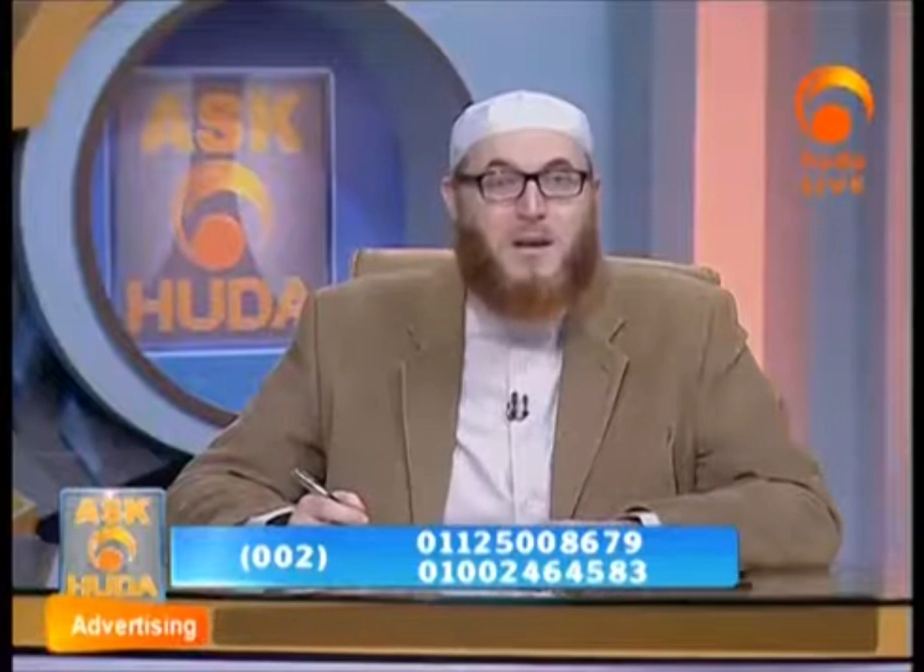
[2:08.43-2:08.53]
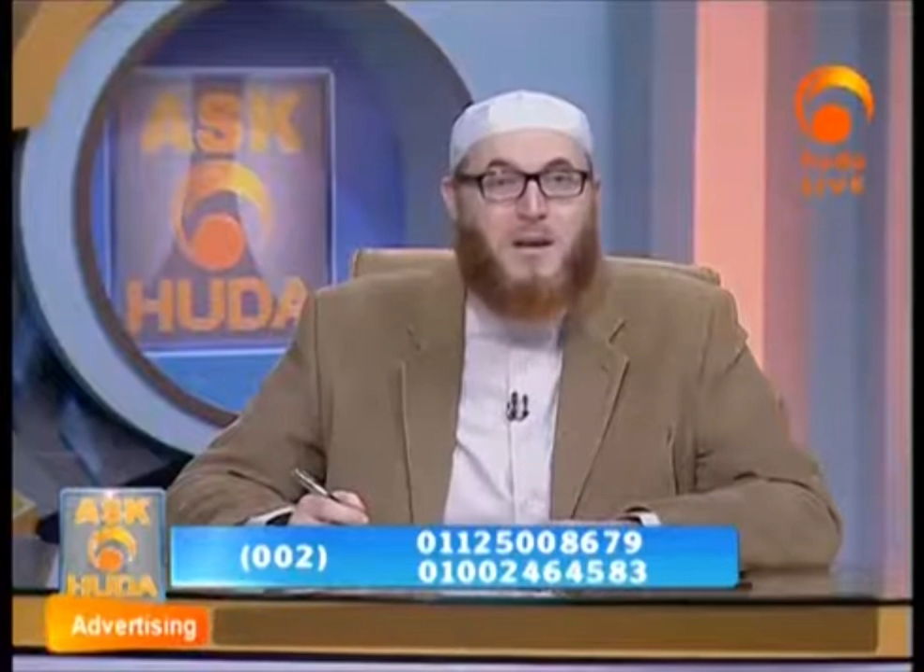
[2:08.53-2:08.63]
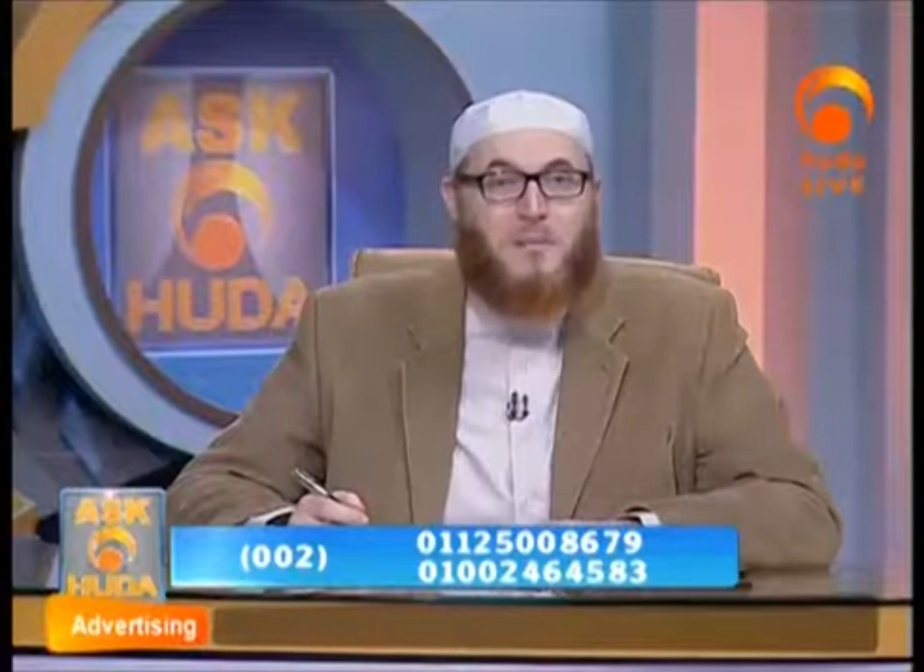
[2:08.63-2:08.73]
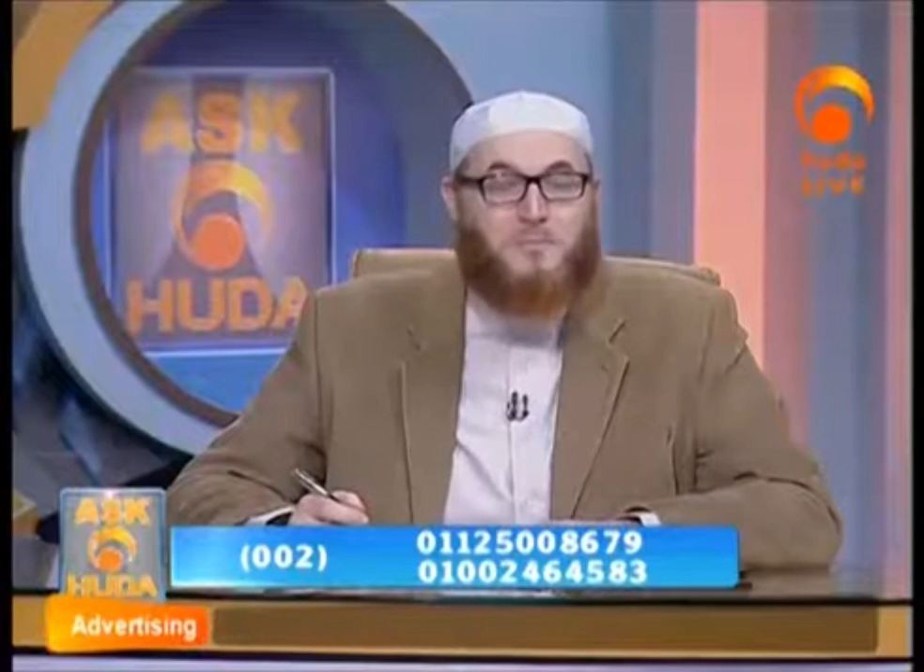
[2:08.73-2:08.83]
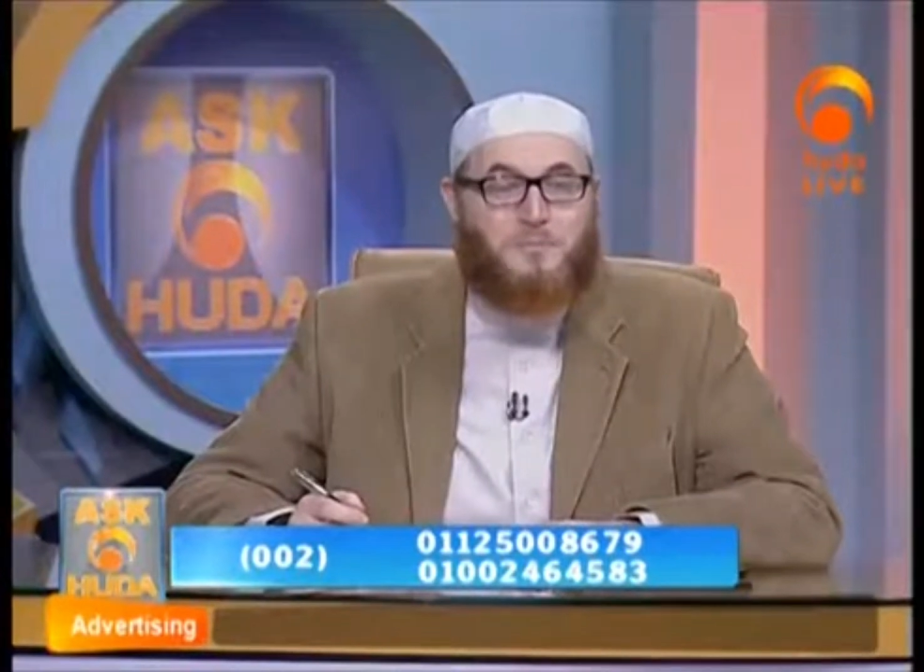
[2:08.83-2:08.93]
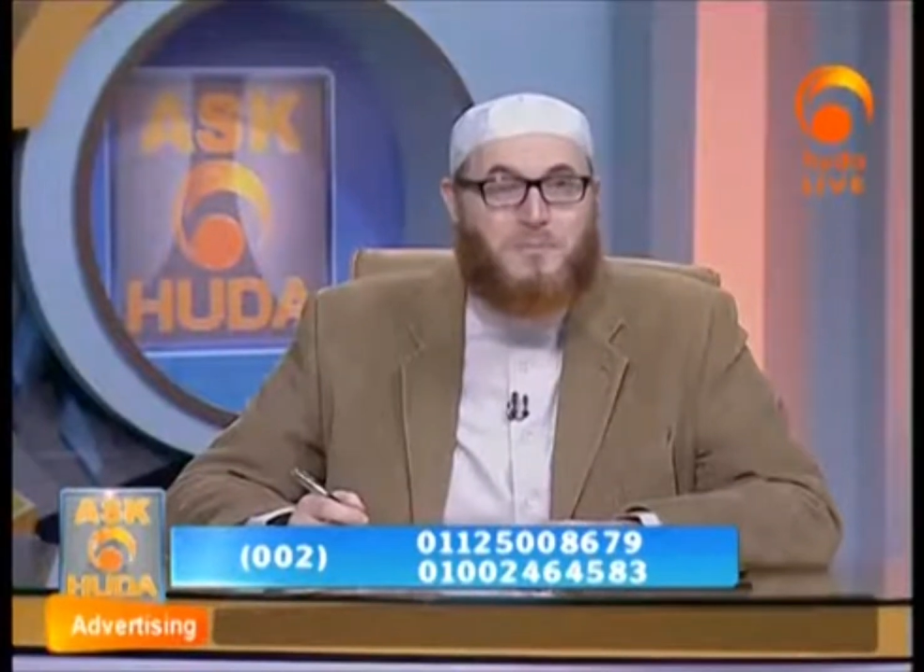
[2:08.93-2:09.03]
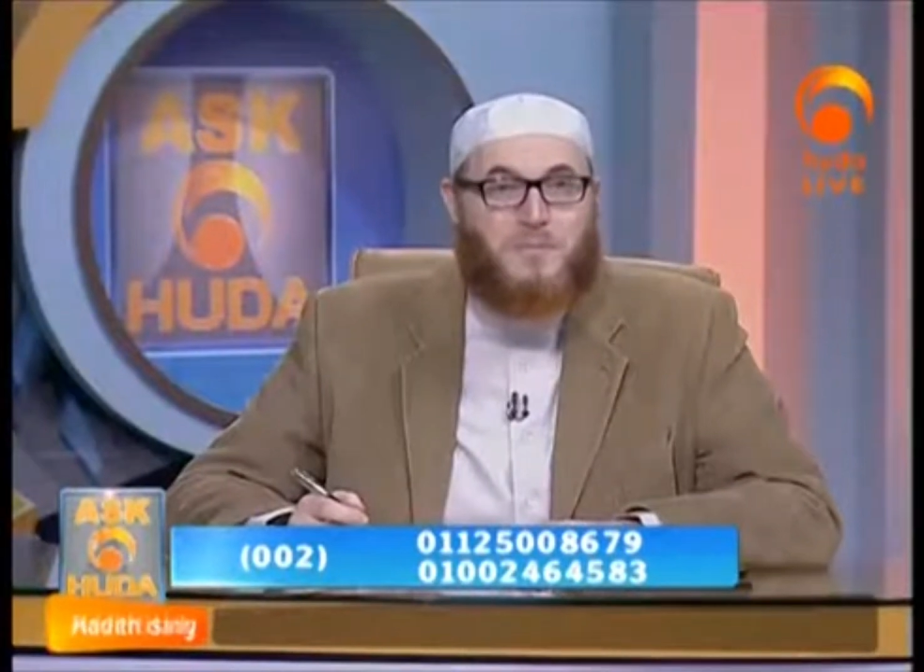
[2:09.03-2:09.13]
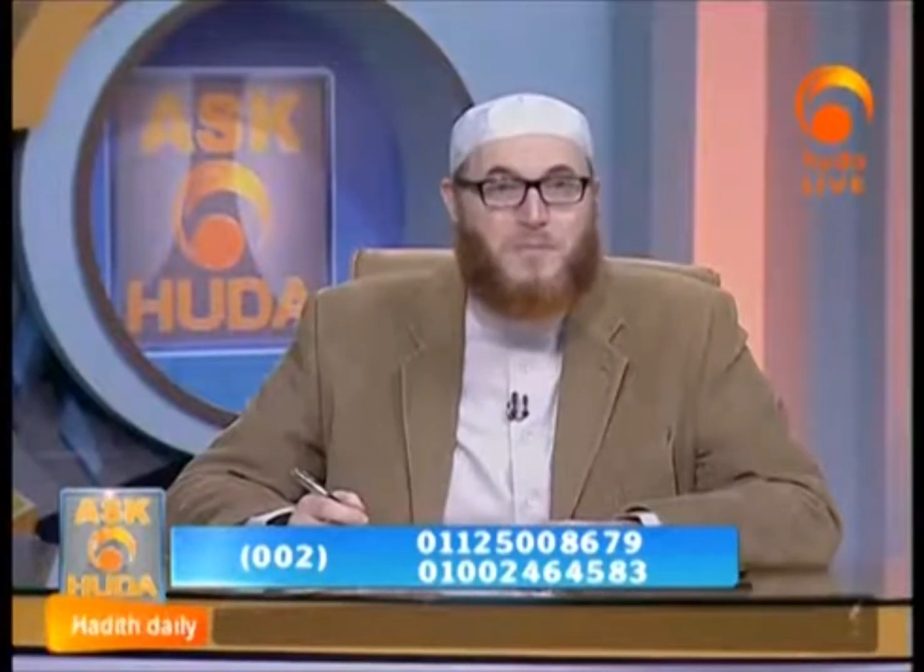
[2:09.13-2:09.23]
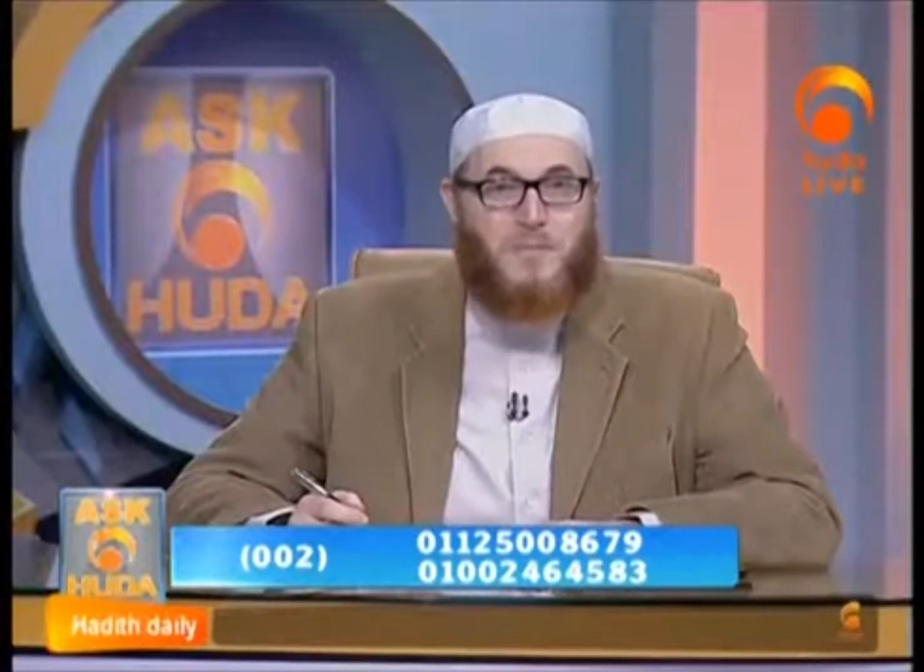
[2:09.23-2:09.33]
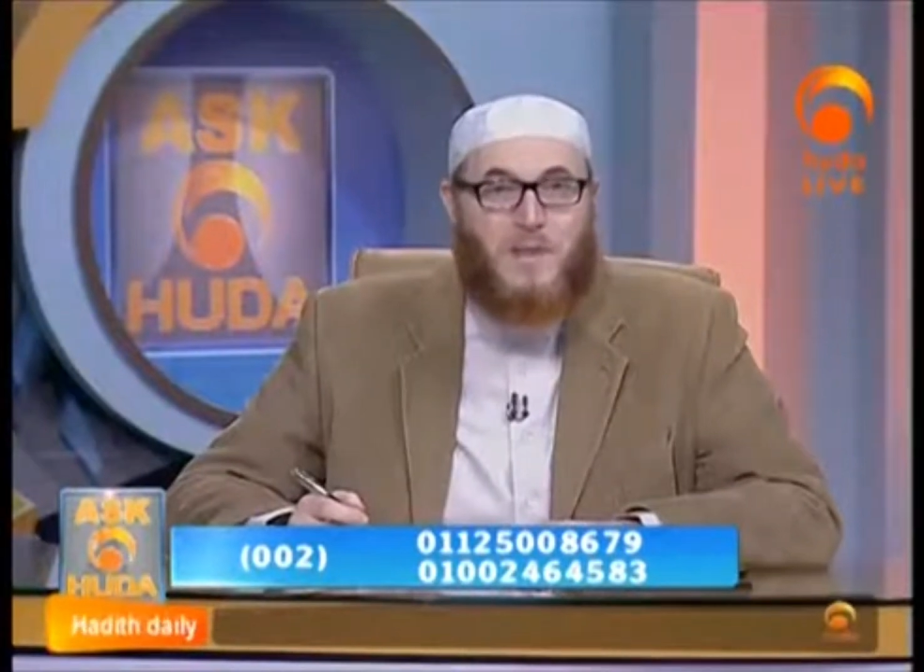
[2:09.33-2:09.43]
a
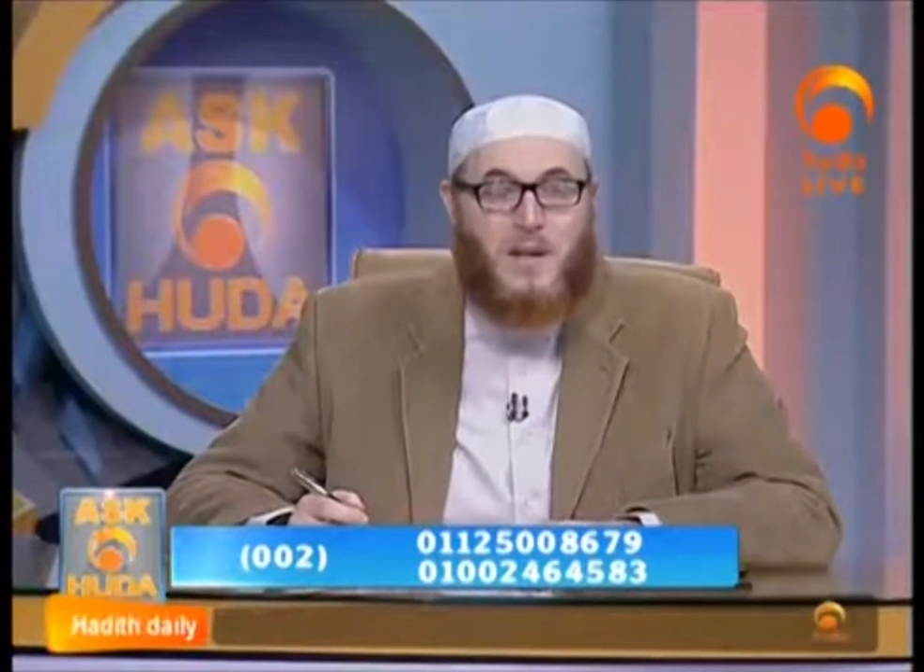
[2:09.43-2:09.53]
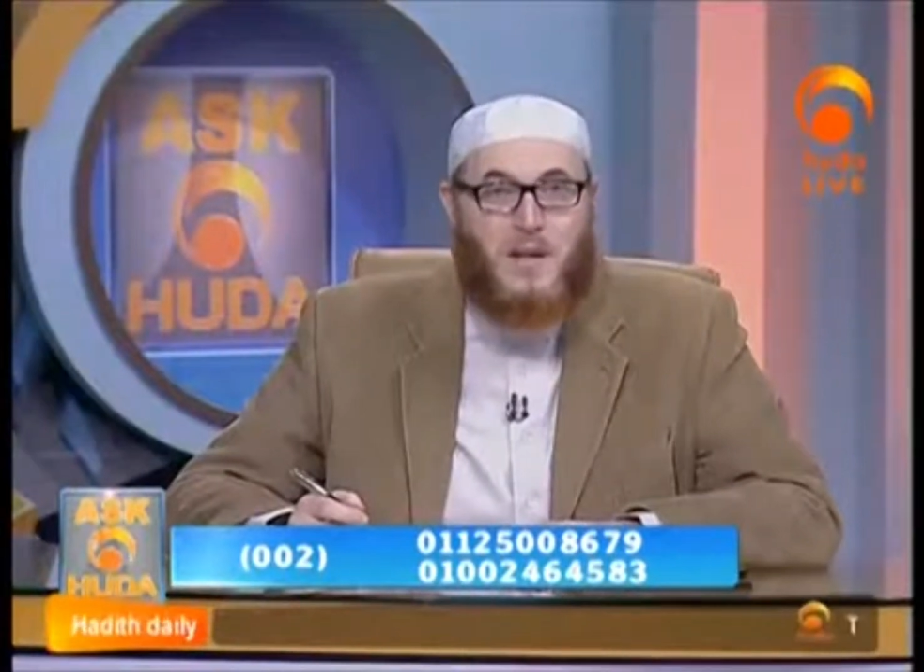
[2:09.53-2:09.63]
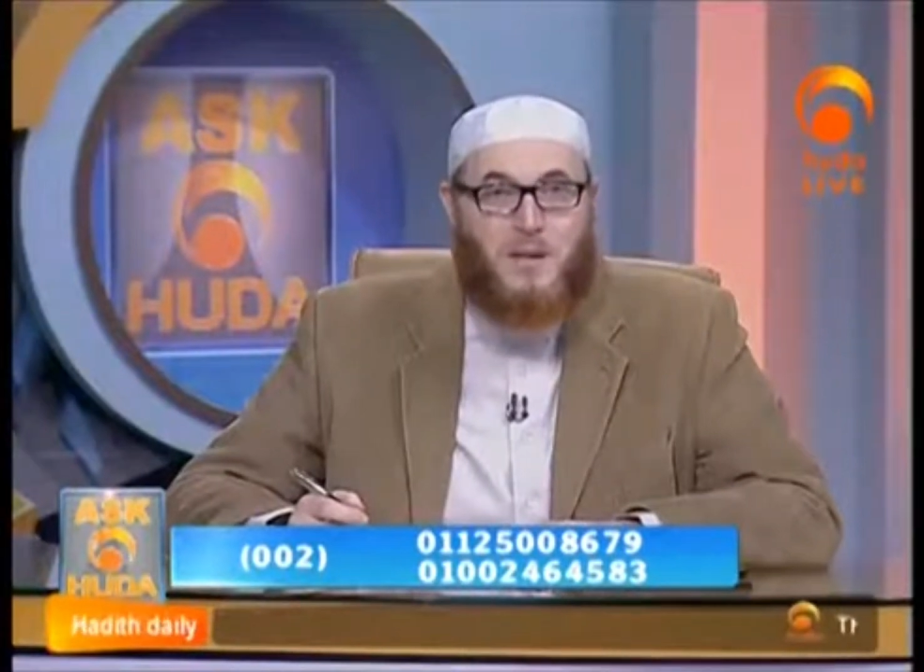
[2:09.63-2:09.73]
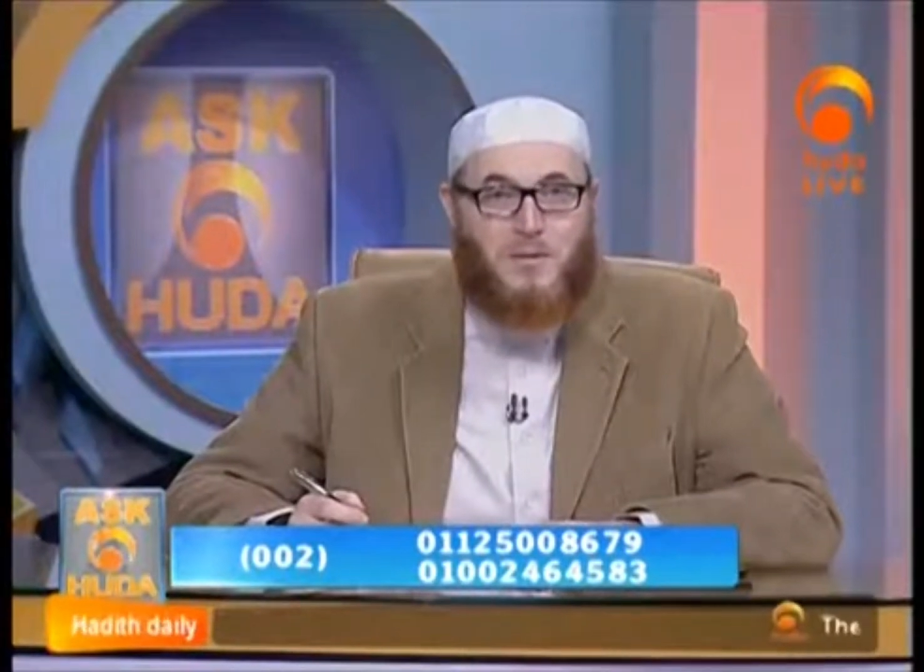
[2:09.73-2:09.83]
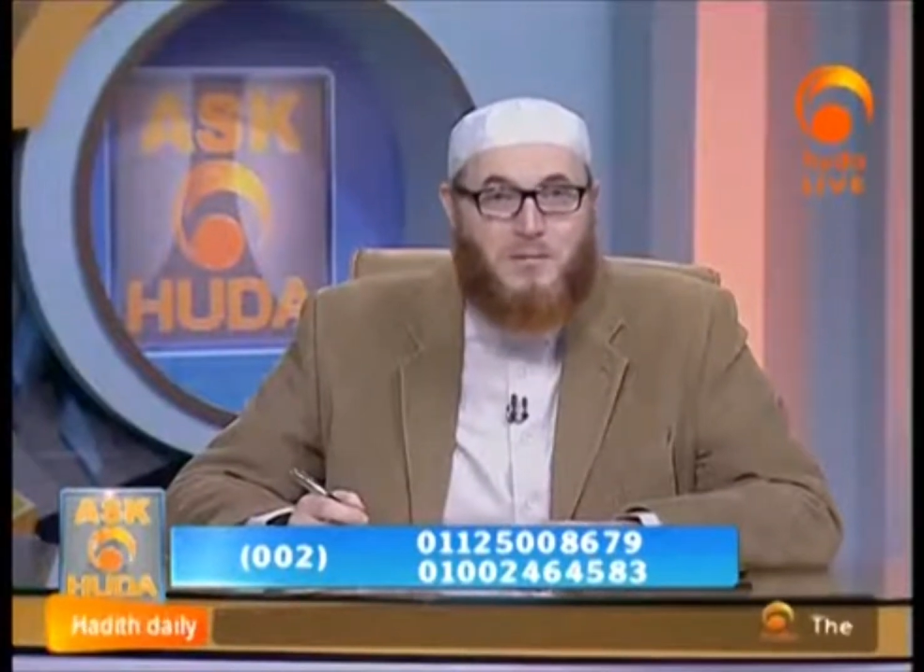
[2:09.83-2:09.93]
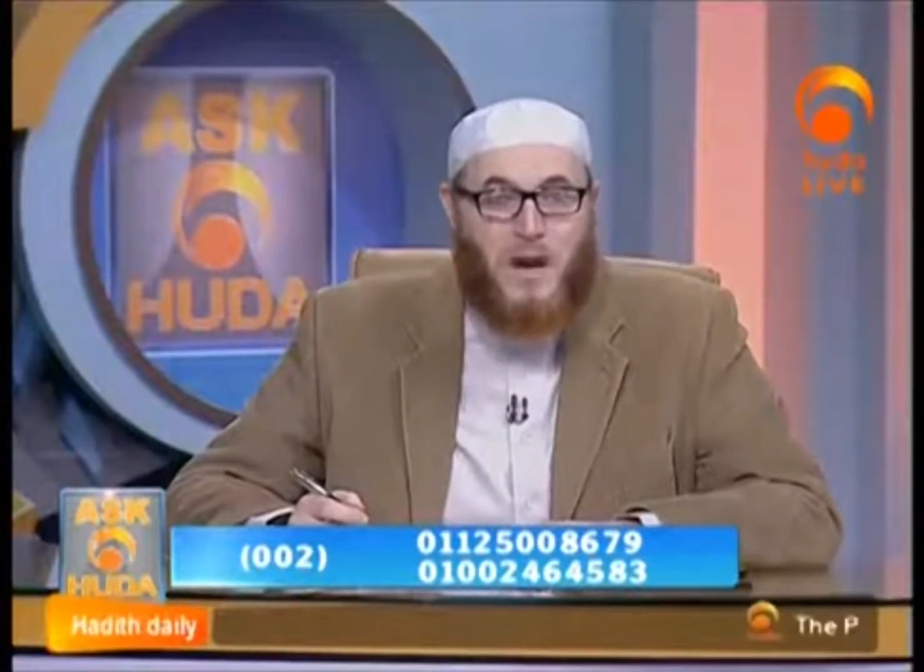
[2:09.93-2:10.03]
good